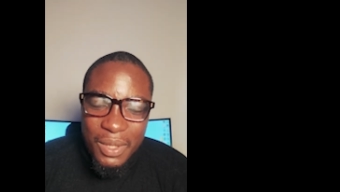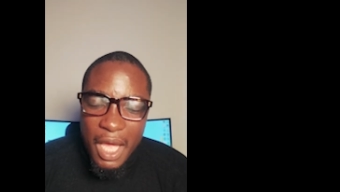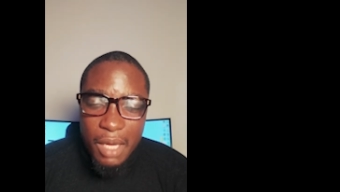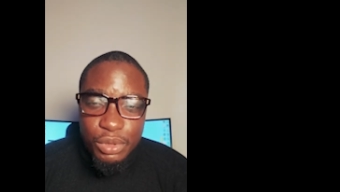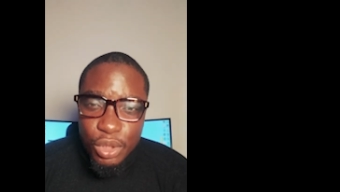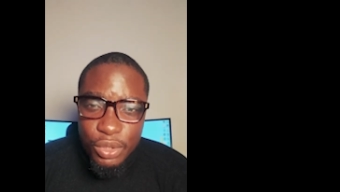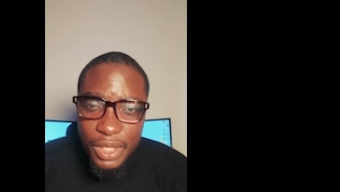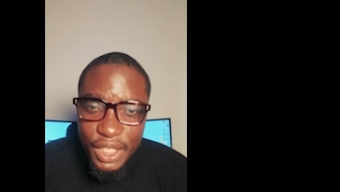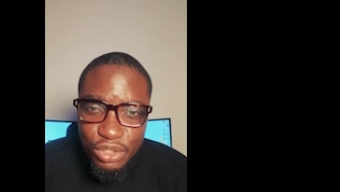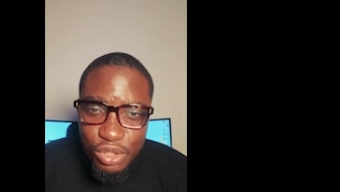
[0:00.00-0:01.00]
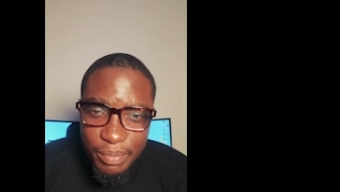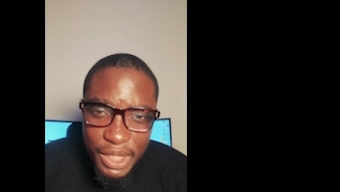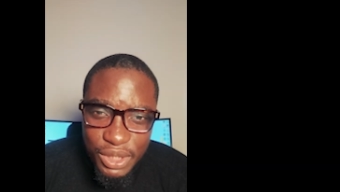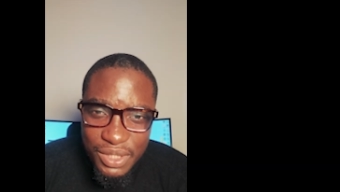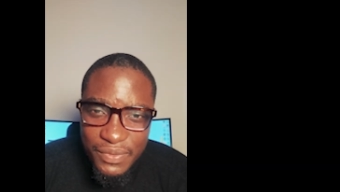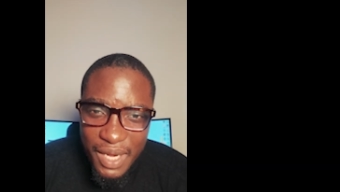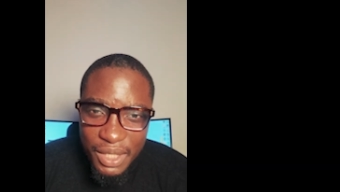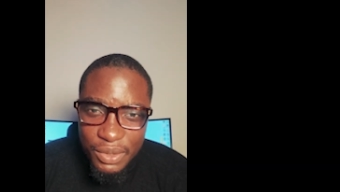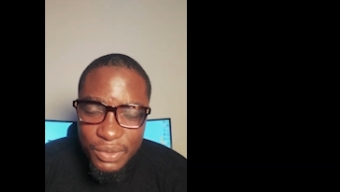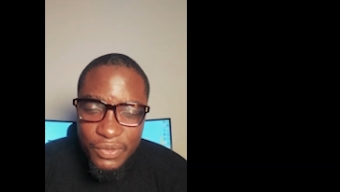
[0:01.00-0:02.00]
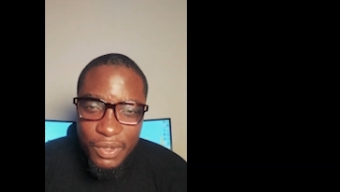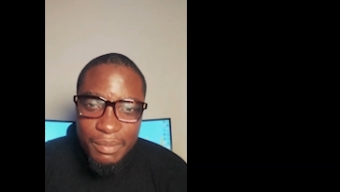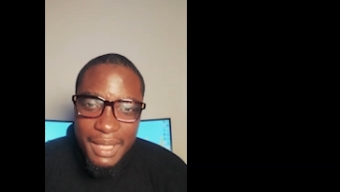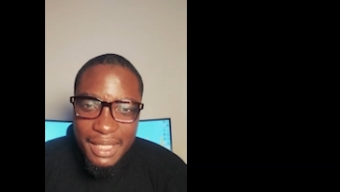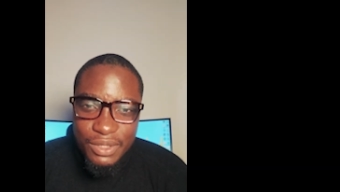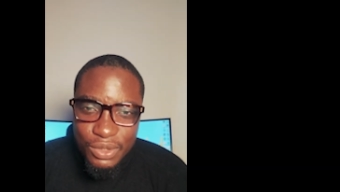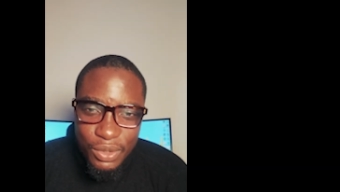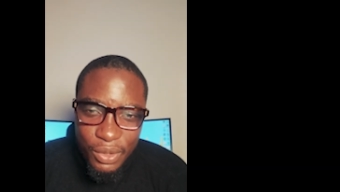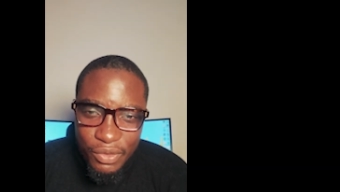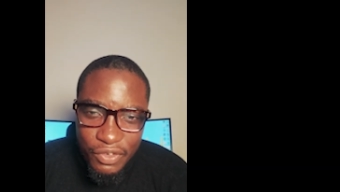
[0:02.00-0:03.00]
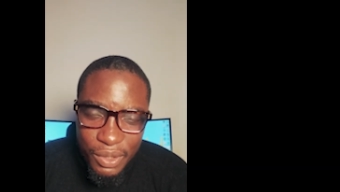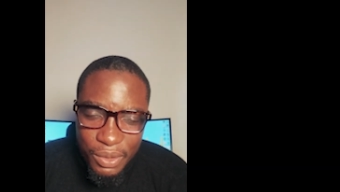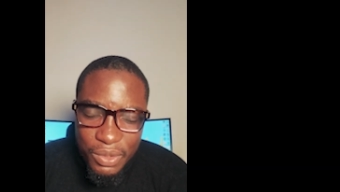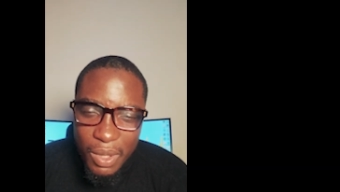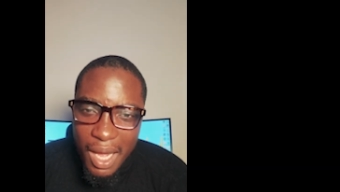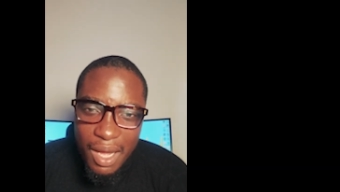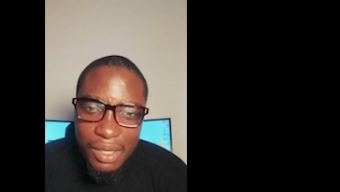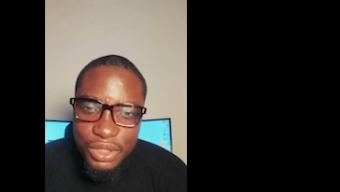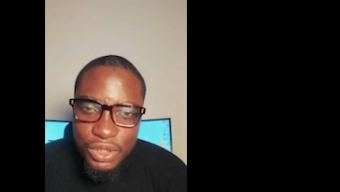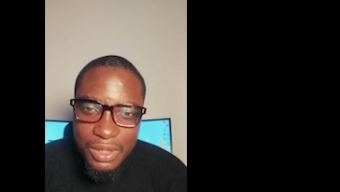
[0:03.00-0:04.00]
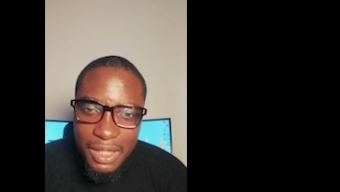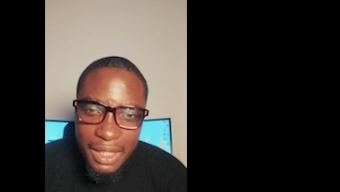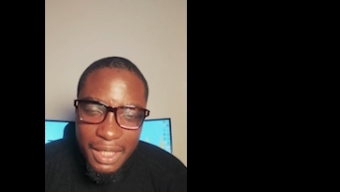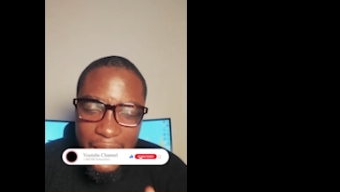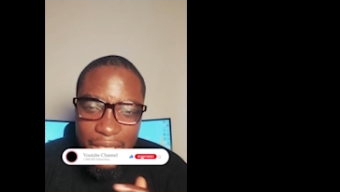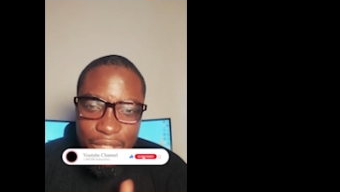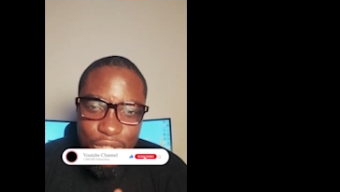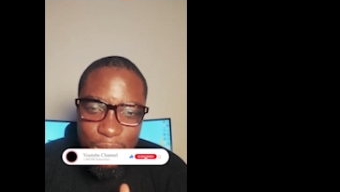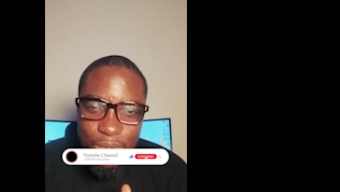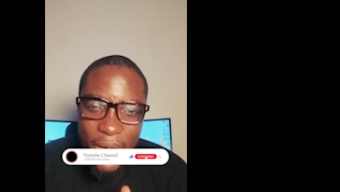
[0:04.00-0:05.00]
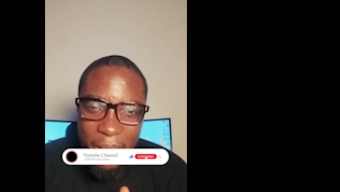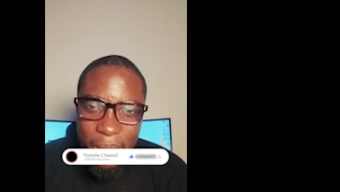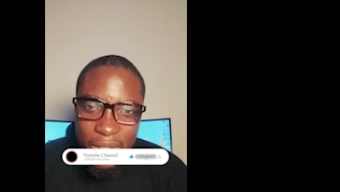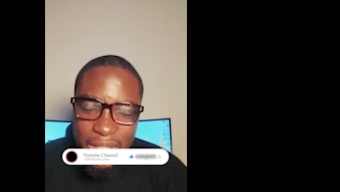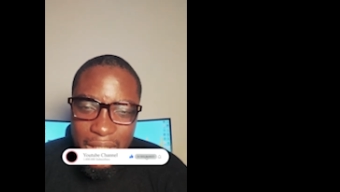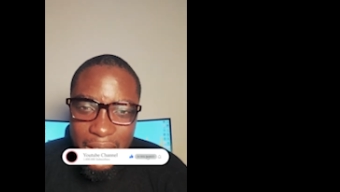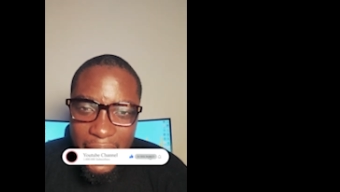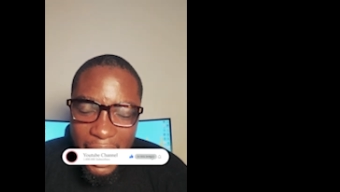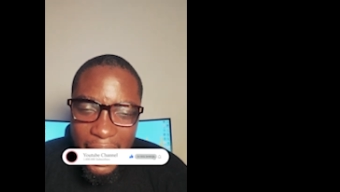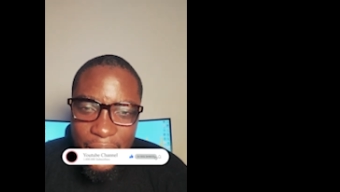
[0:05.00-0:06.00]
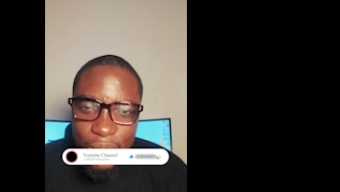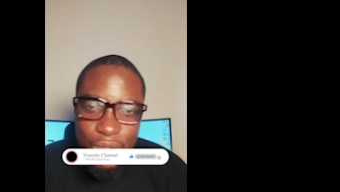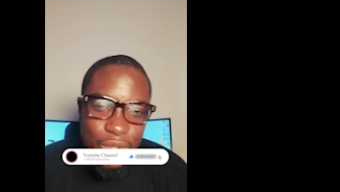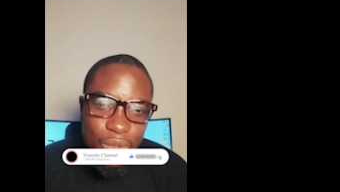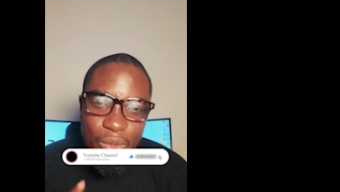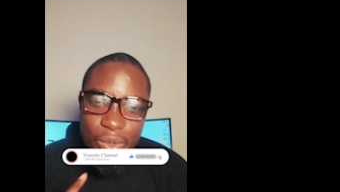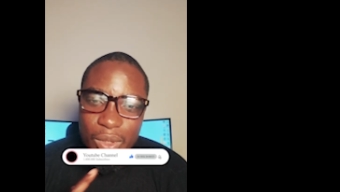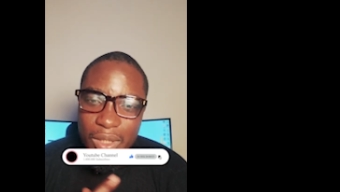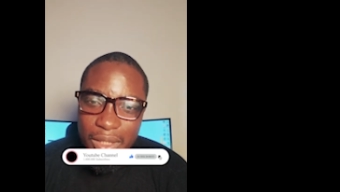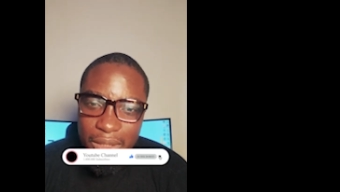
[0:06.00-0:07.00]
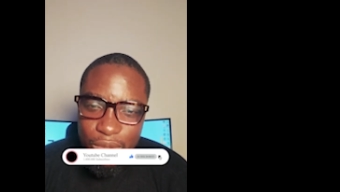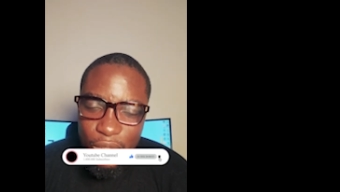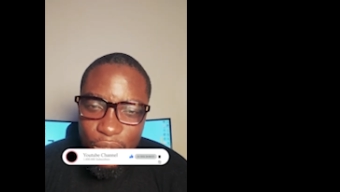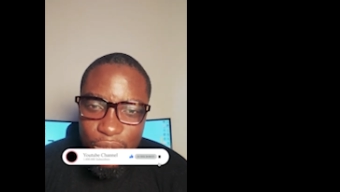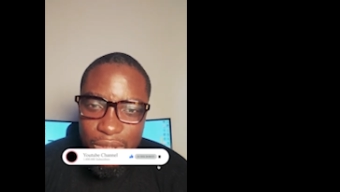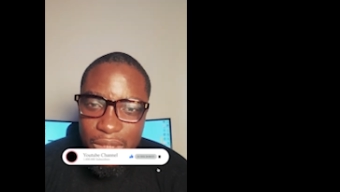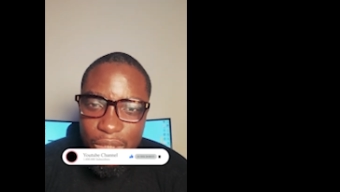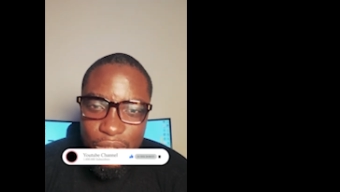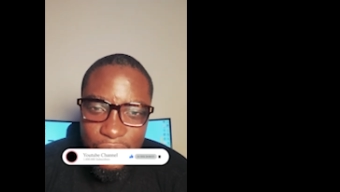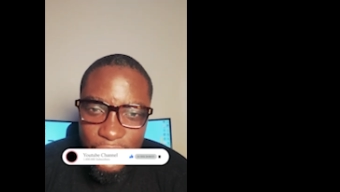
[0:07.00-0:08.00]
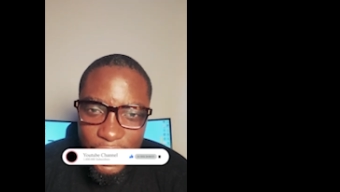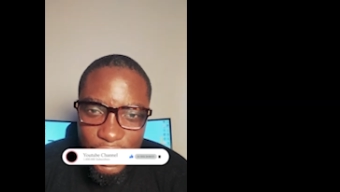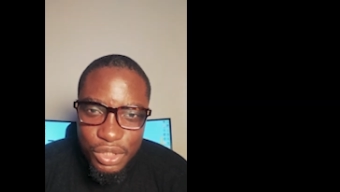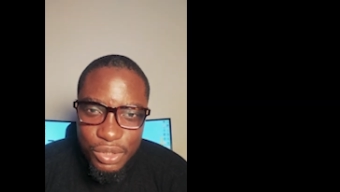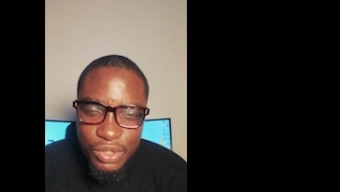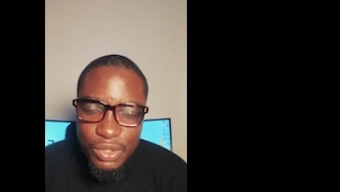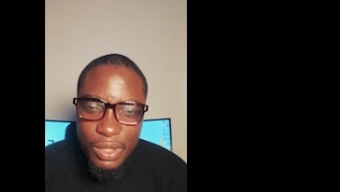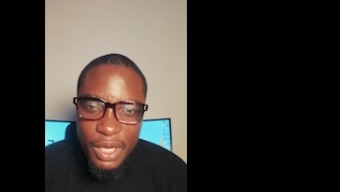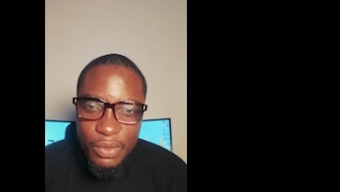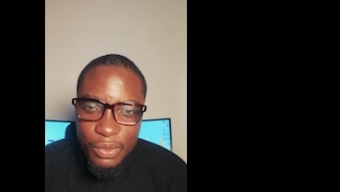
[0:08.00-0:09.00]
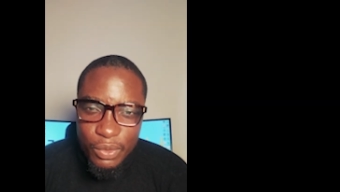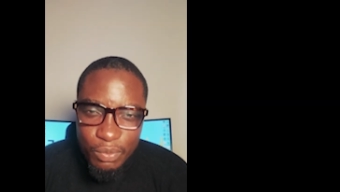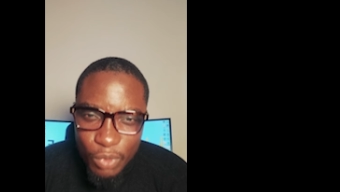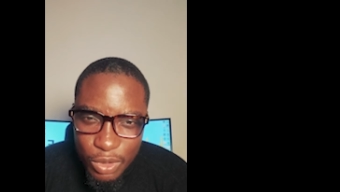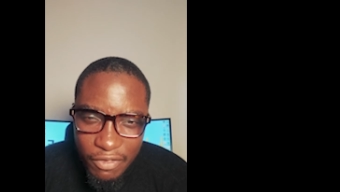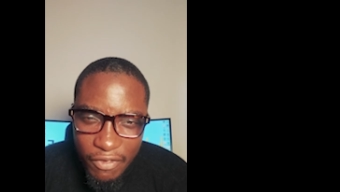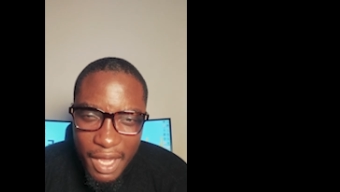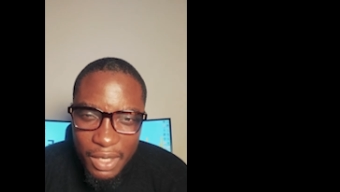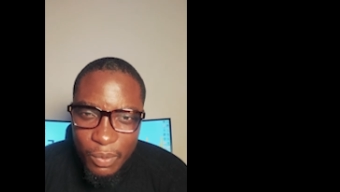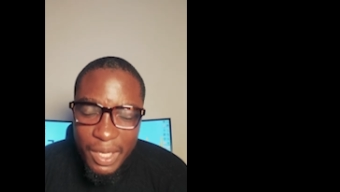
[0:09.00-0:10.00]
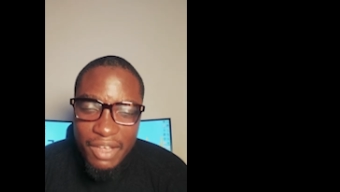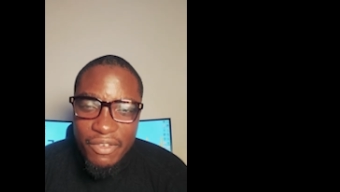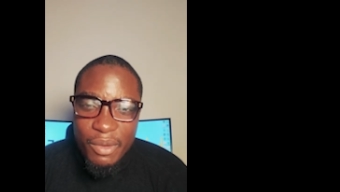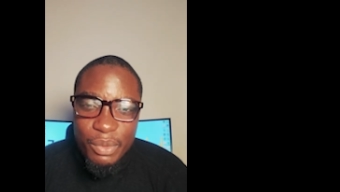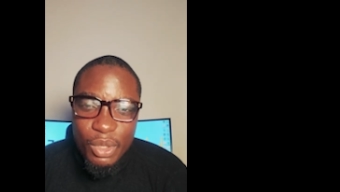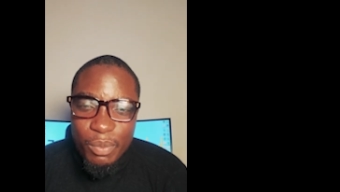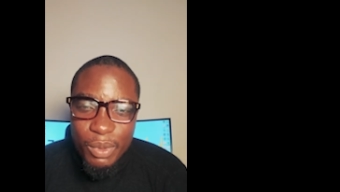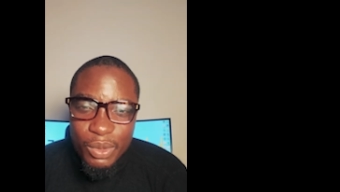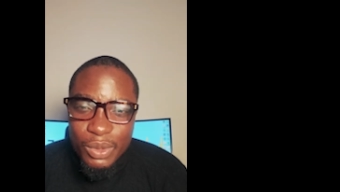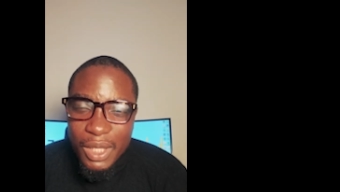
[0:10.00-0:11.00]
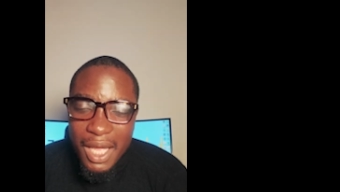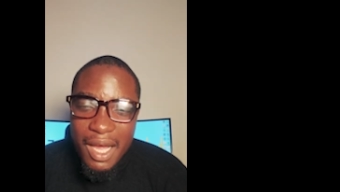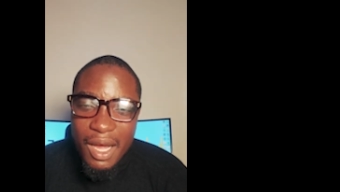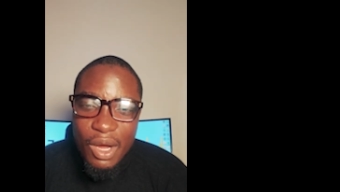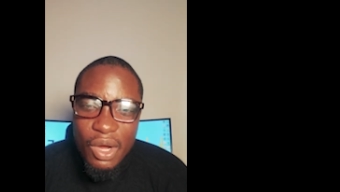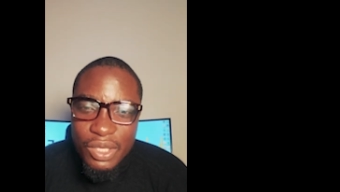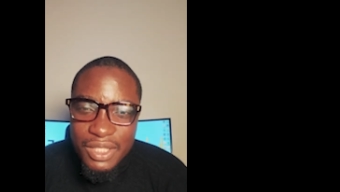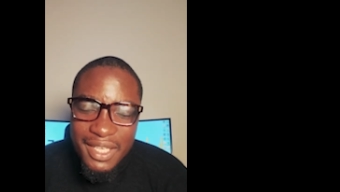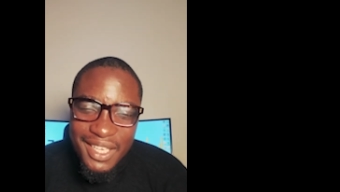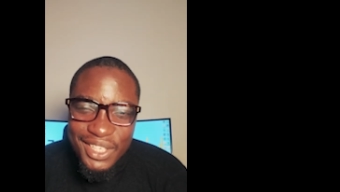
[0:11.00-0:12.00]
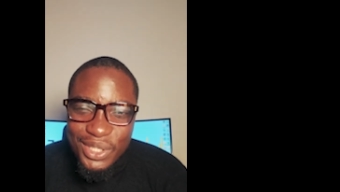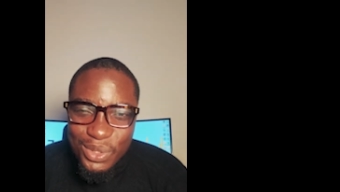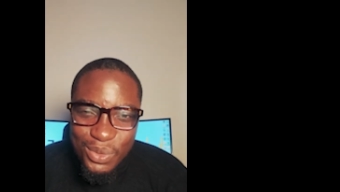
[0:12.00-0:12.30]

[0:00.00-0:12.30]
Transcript: I'm sure you gained tremendous value from that tutorial video, so I urge you to click the subscribe button and also turn on the notifications so that you will be notified whenever we upload a hot new